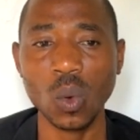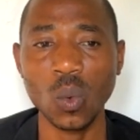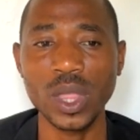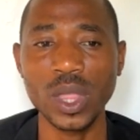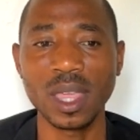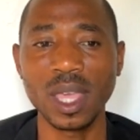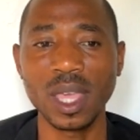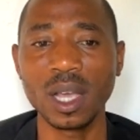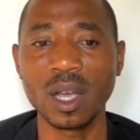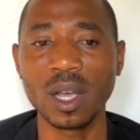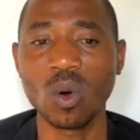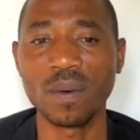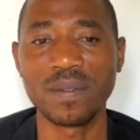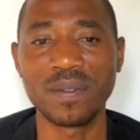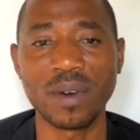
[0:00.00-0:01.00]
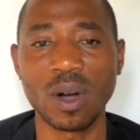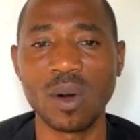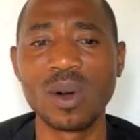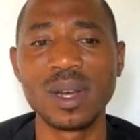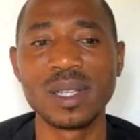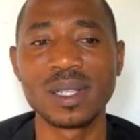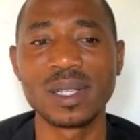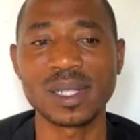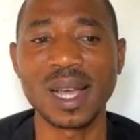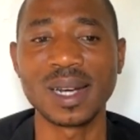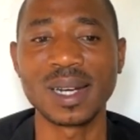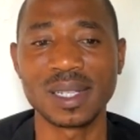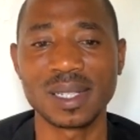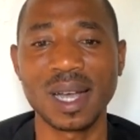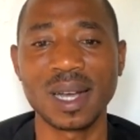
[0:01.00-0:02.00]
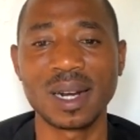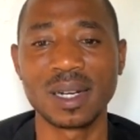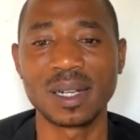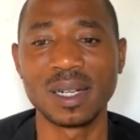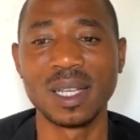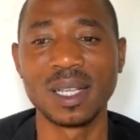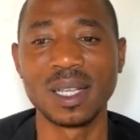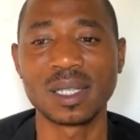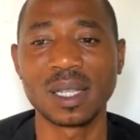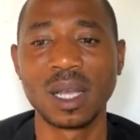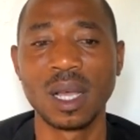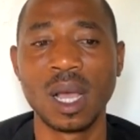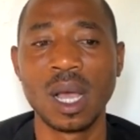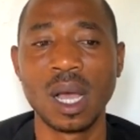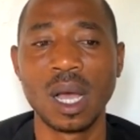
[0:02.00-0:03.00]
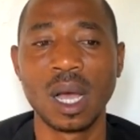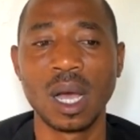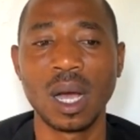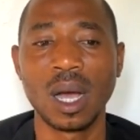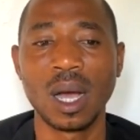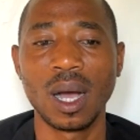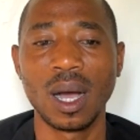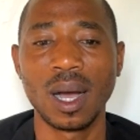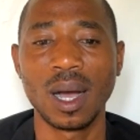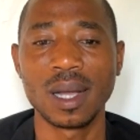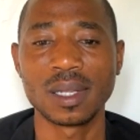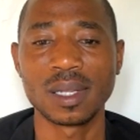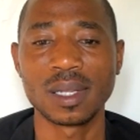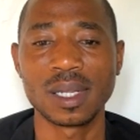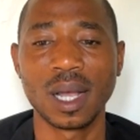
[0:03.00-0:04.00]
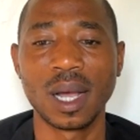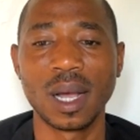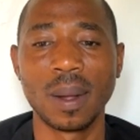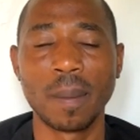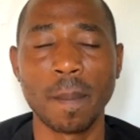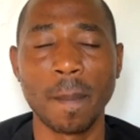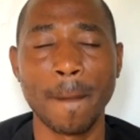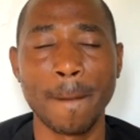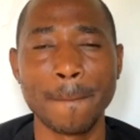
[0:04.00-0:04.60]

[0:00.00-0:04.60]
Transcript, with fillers: we think of only Sunday sacredness uh, as um,